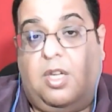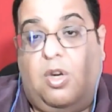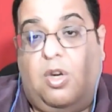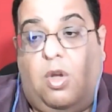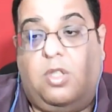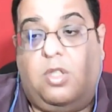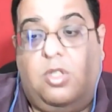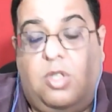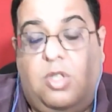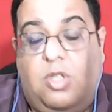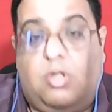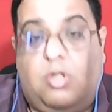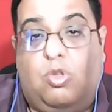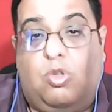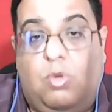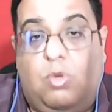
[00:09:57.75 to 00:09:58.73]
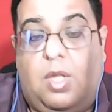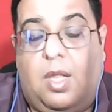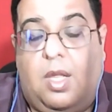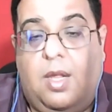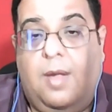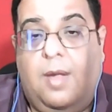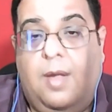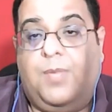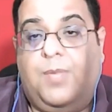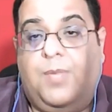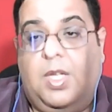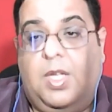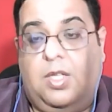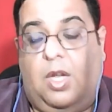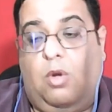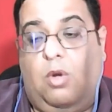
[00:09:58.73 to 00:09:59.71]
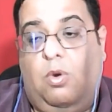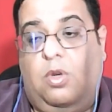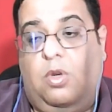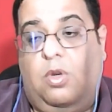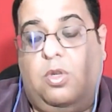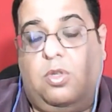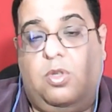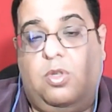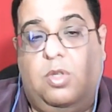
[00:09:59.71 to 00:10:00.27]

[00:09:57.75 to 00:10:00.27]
and not just to their shareholders.